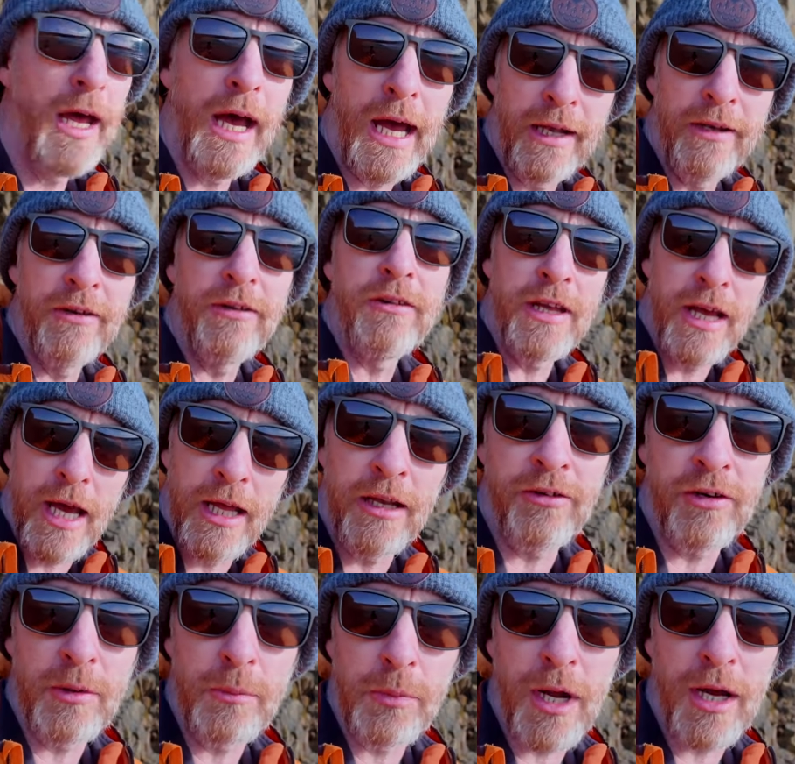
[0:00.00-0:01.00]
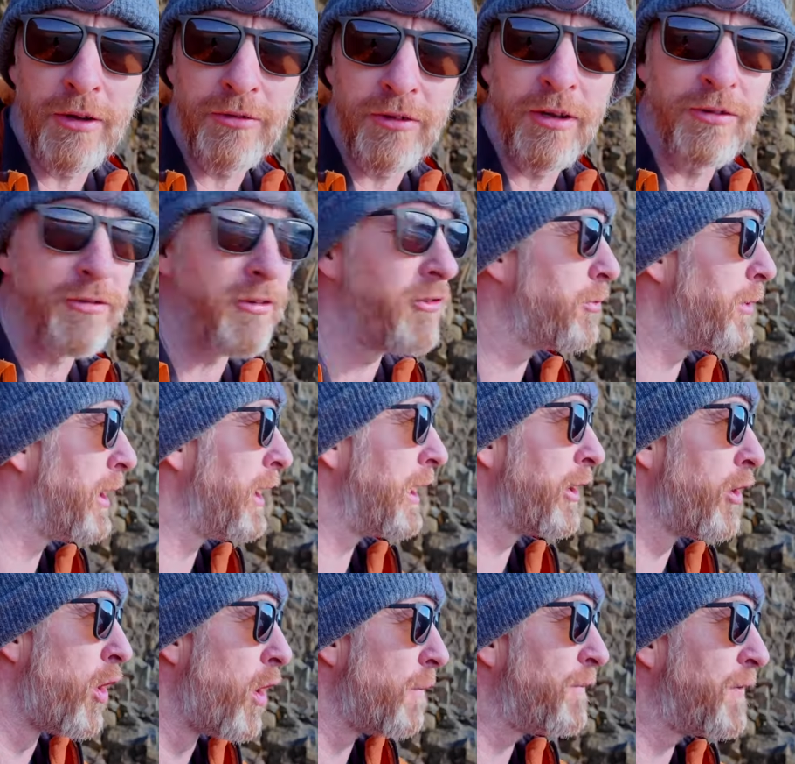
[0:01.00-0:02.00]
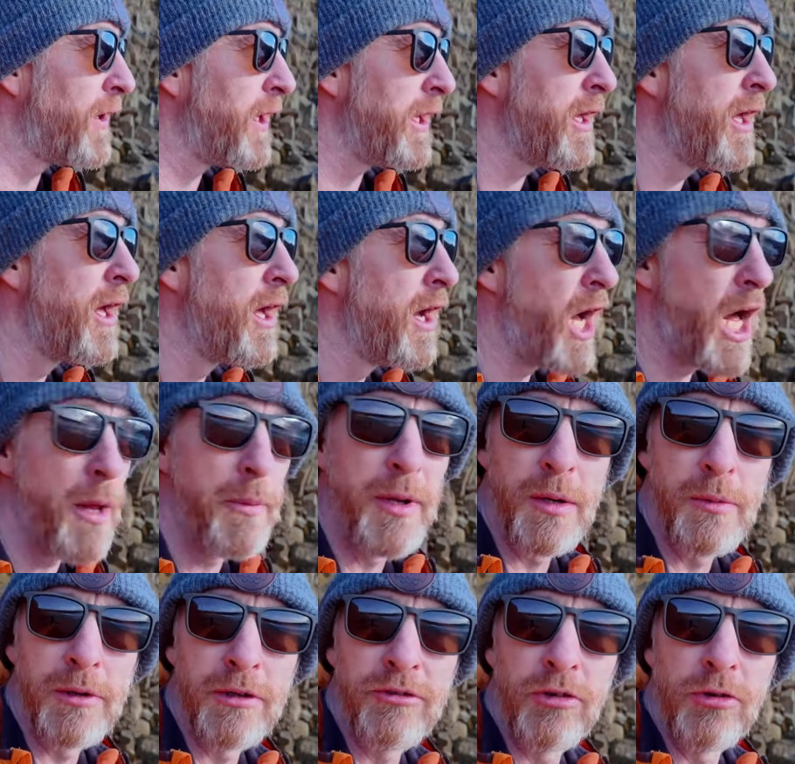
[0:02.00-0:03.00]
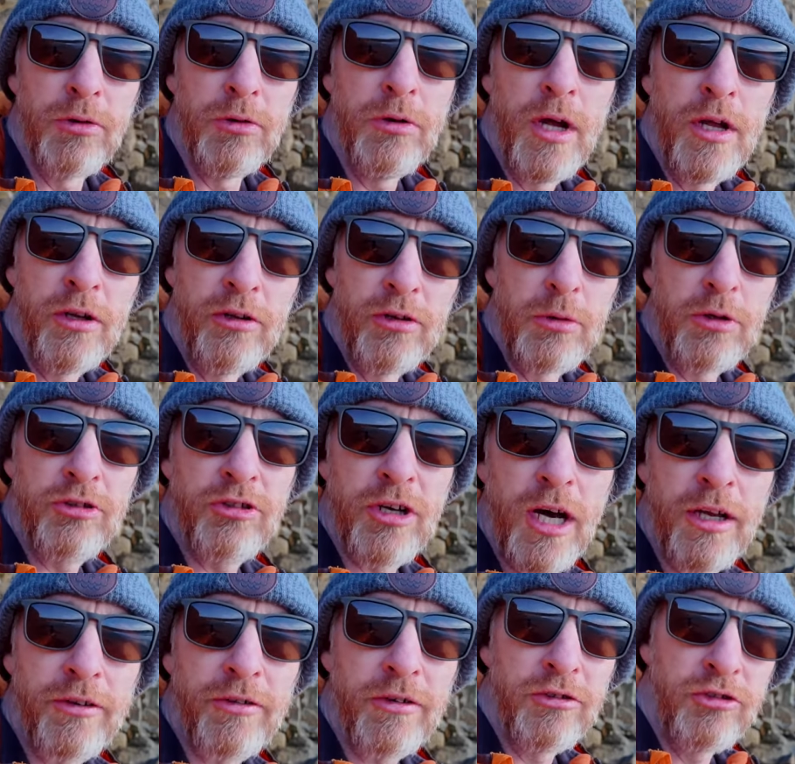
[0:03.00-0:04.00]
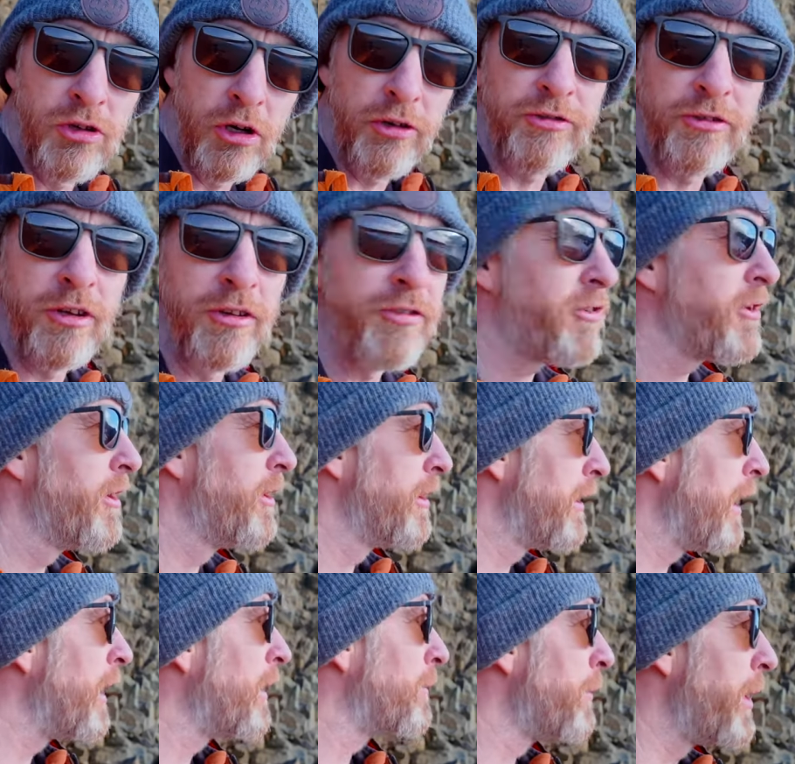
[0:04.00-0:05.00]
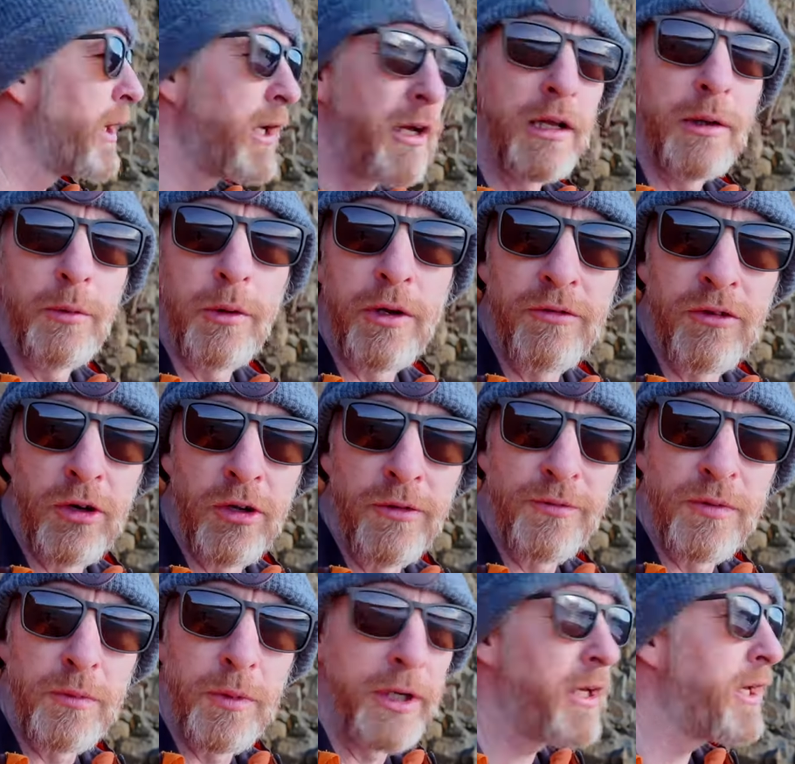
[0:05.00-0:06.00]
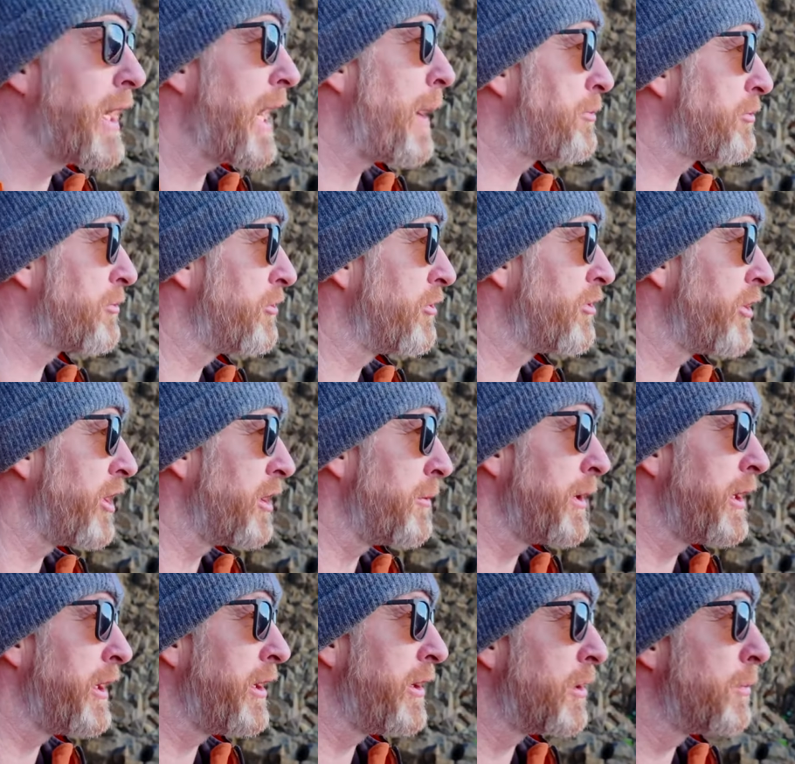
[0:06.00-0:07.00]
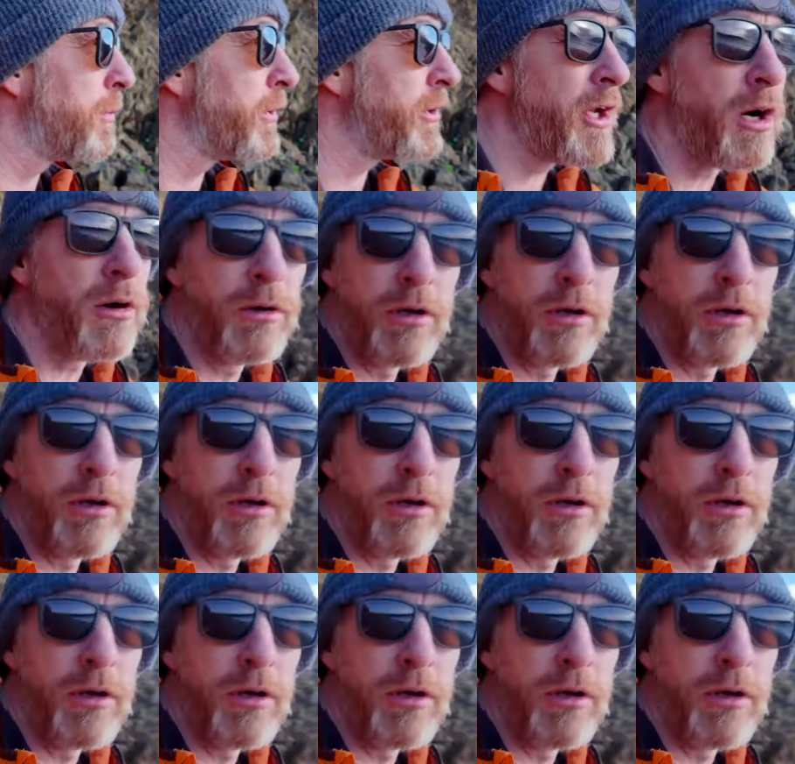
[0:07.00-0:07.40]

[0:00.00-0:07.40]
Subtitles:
and the editing process as well. And hopefully I'll be able to do a shot justice like Michael would have done from when he captures anyway here. But now